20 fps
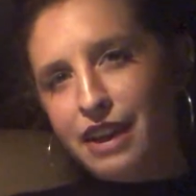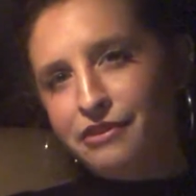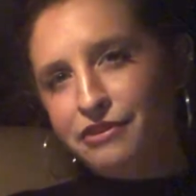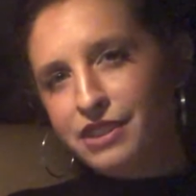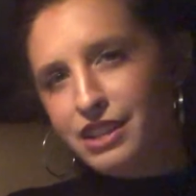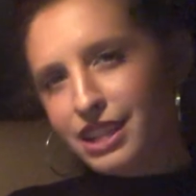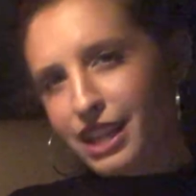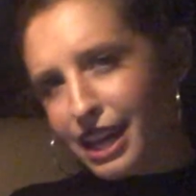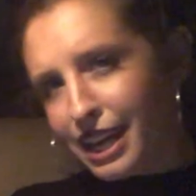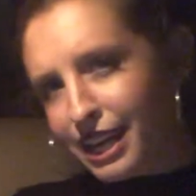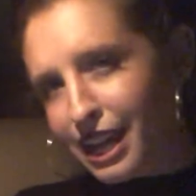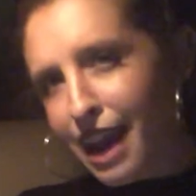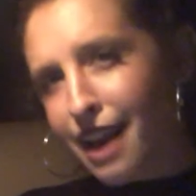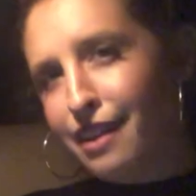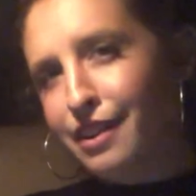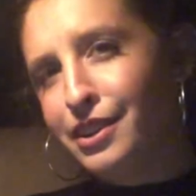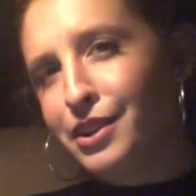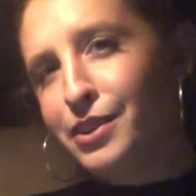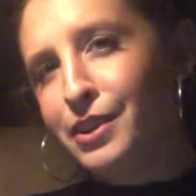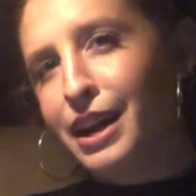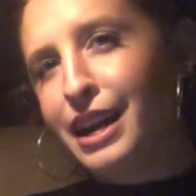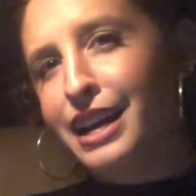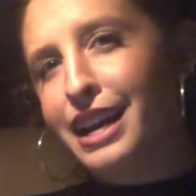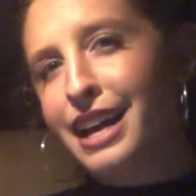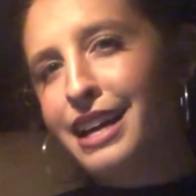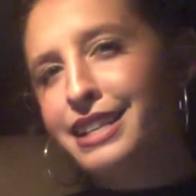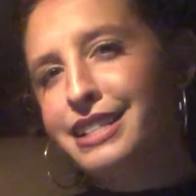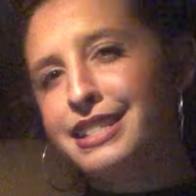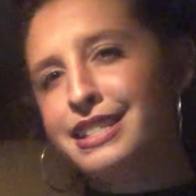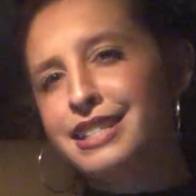I feel like, I don't know, I,
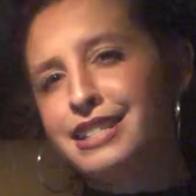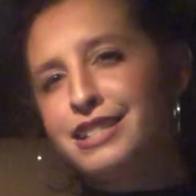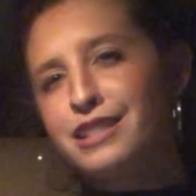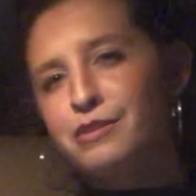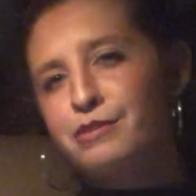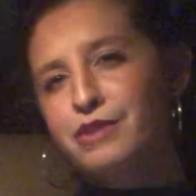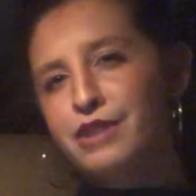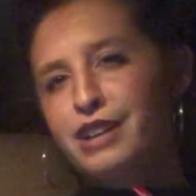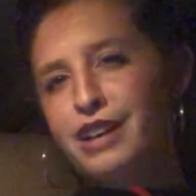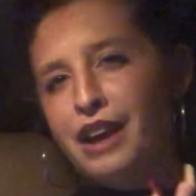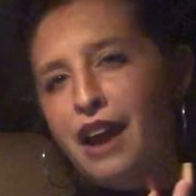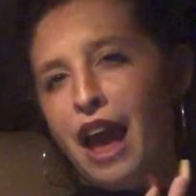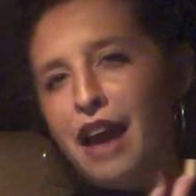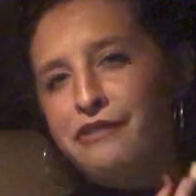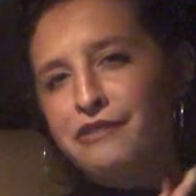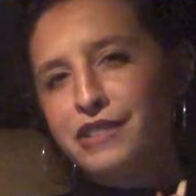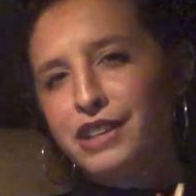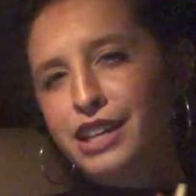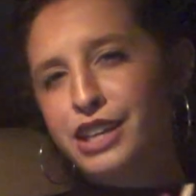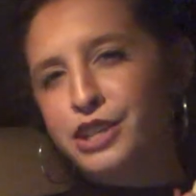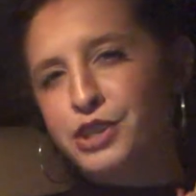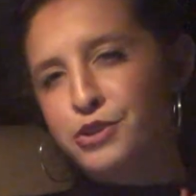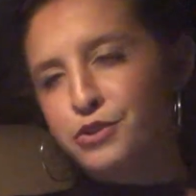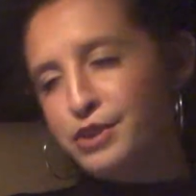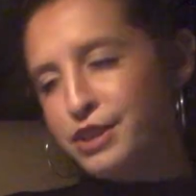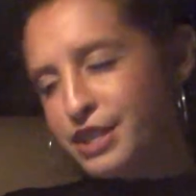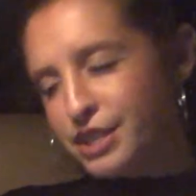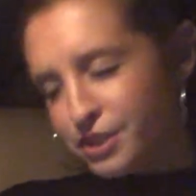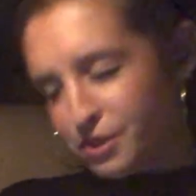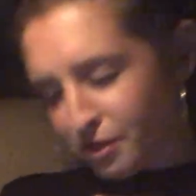I see someone, I, I feel like
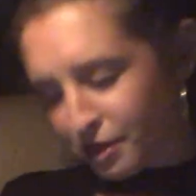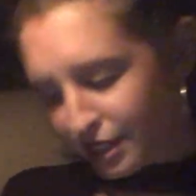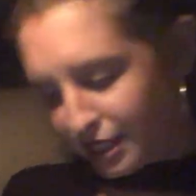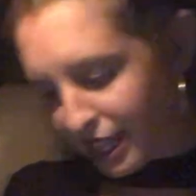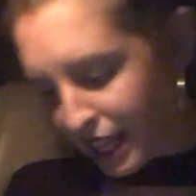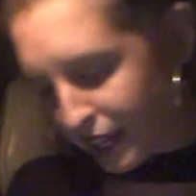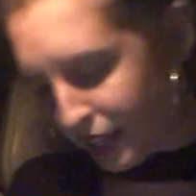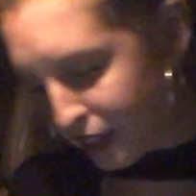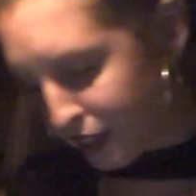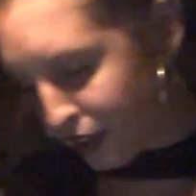you just sort of let